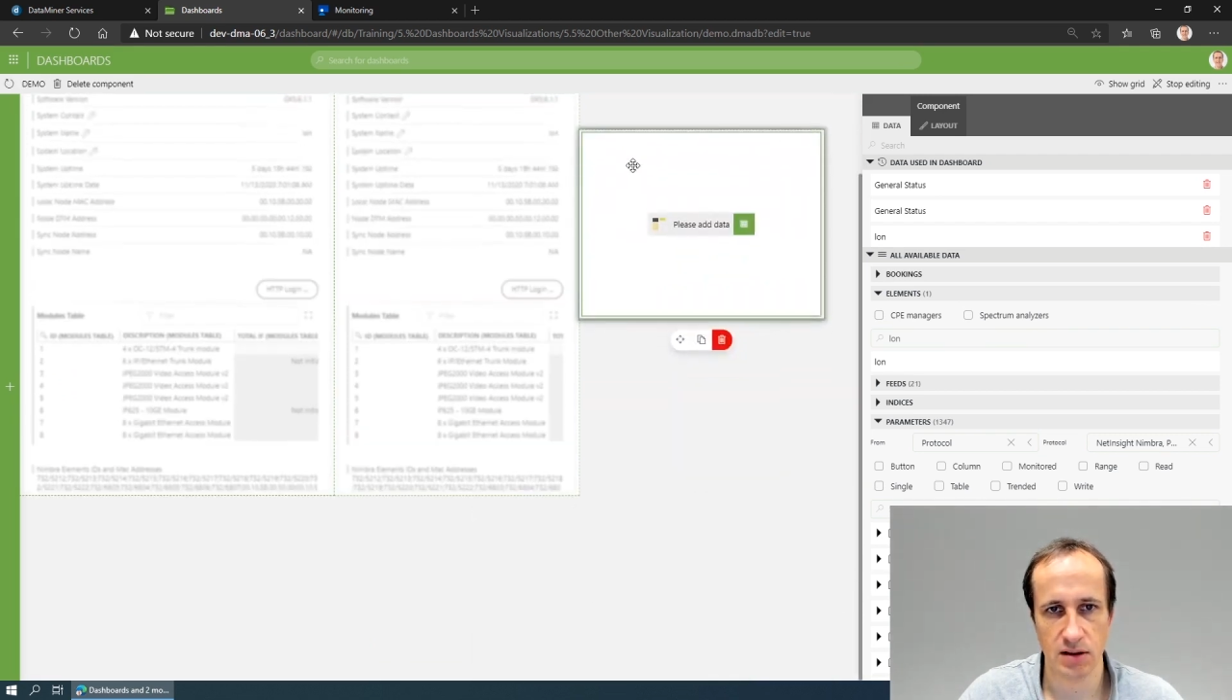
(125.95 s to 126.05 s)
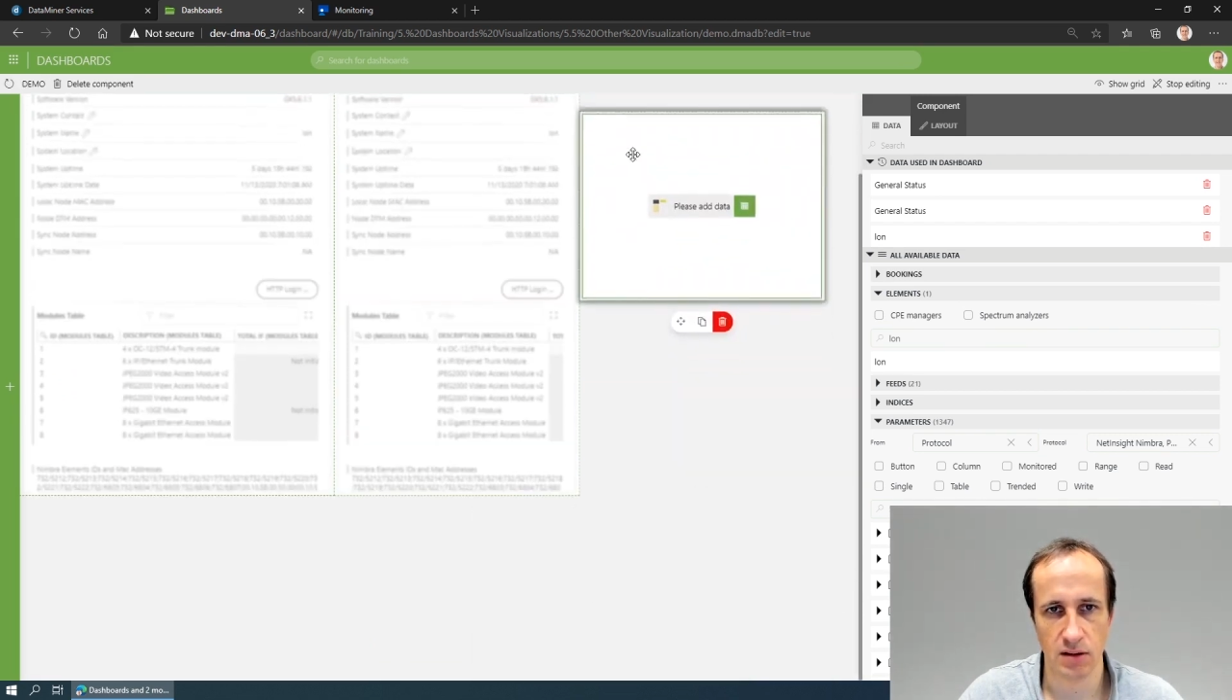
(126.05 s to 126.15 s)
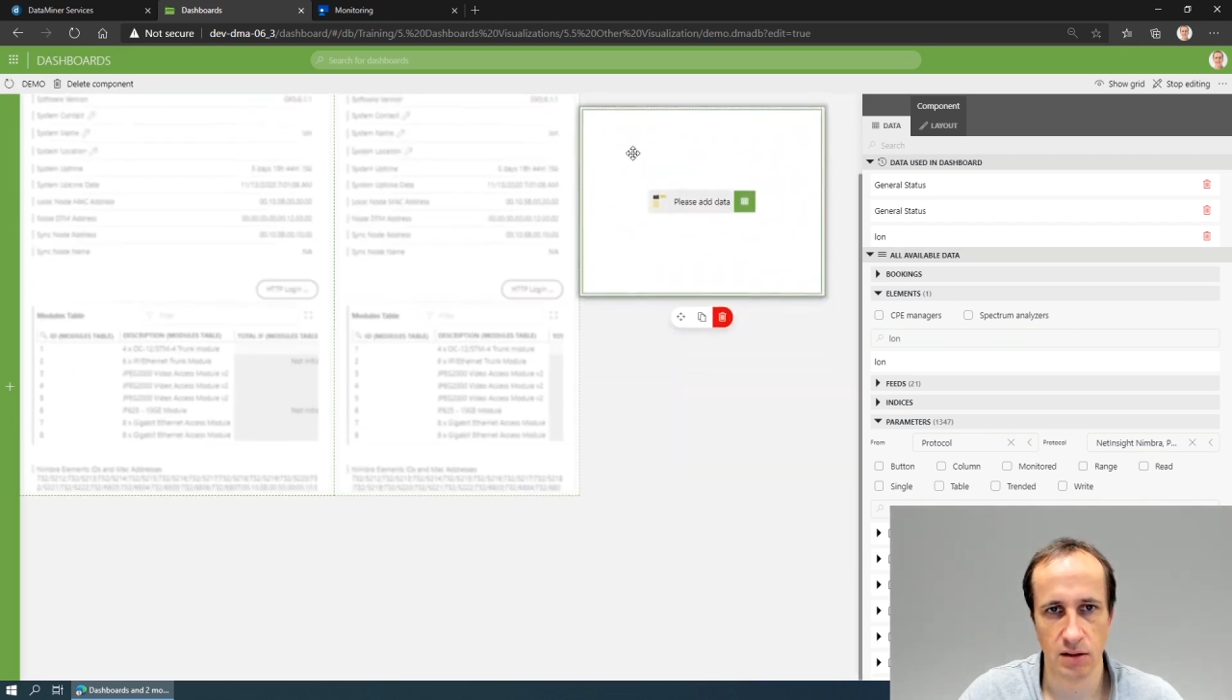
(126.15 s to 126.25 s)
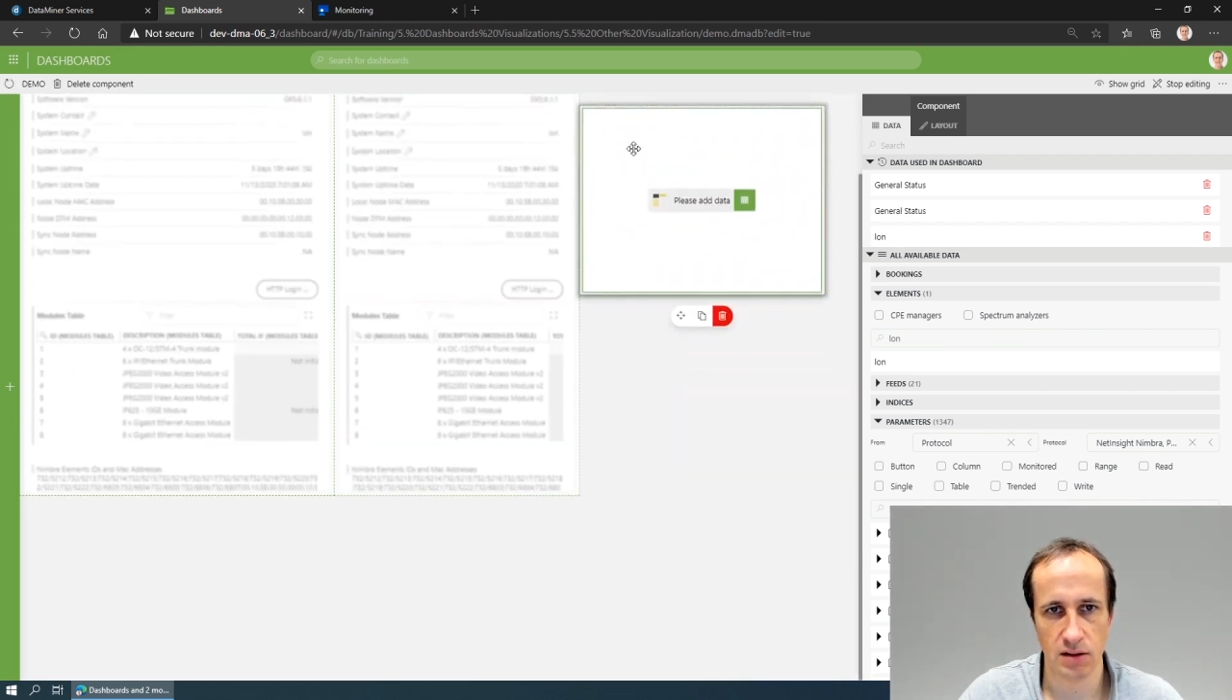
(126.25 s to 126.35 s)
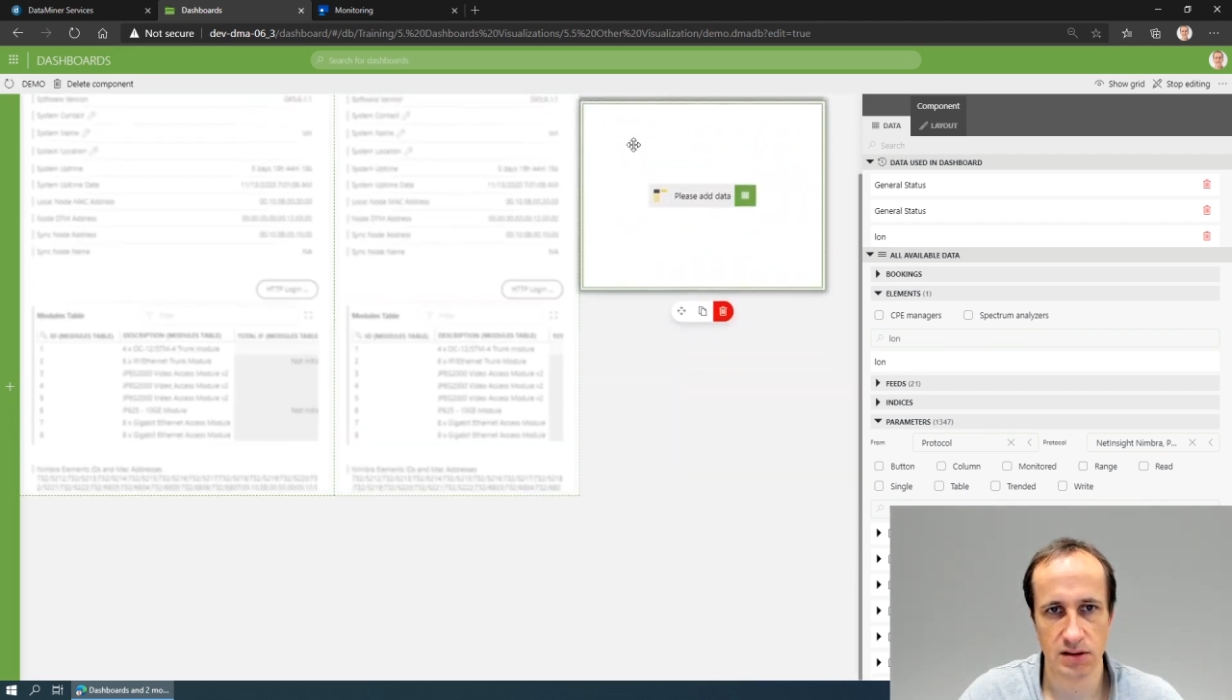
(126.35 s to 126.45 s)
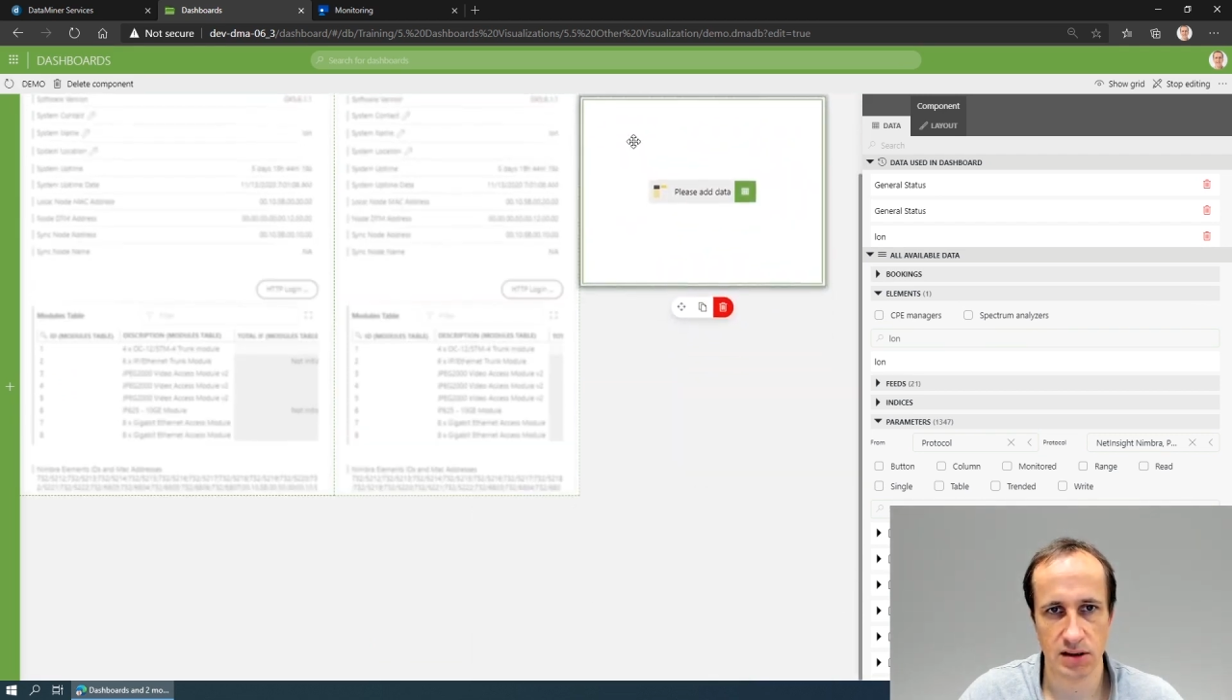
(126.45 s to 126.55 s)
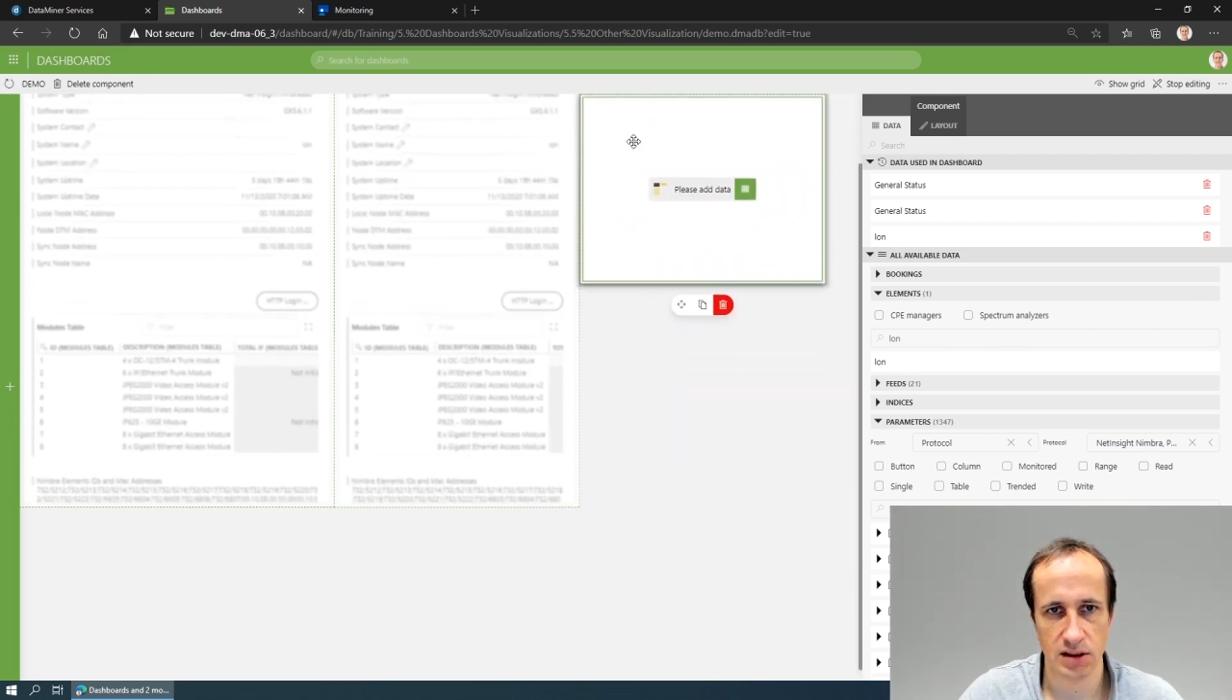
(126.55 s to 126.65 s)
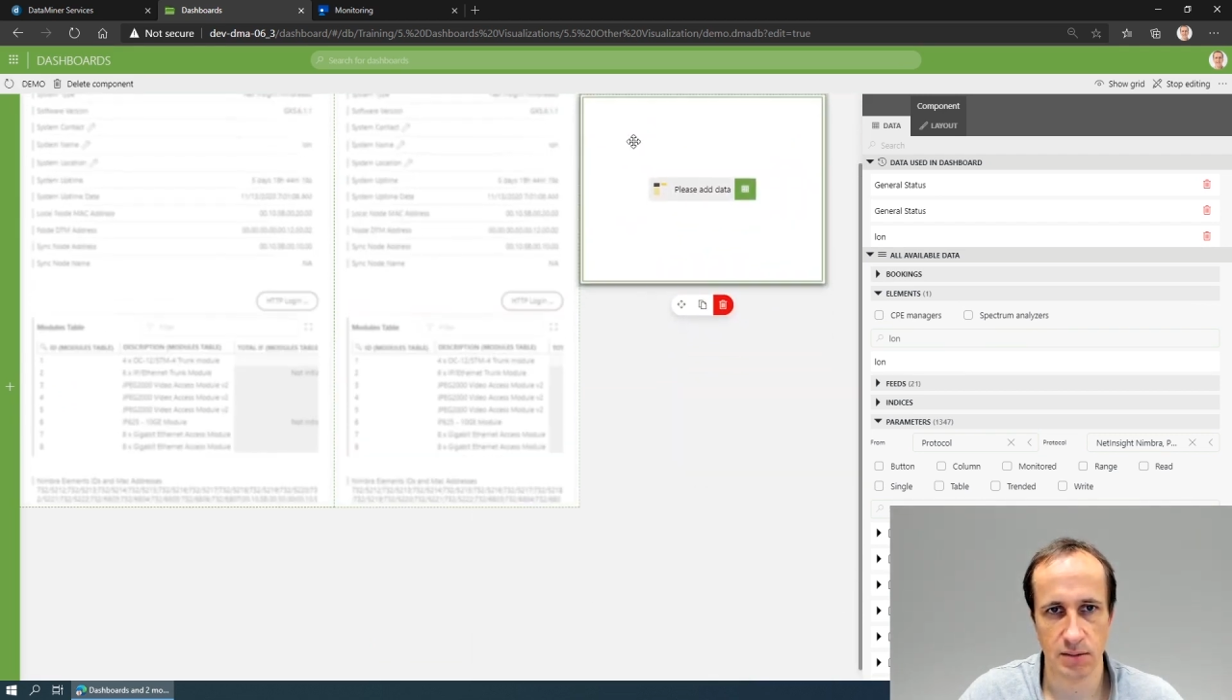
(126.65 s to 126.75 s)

all side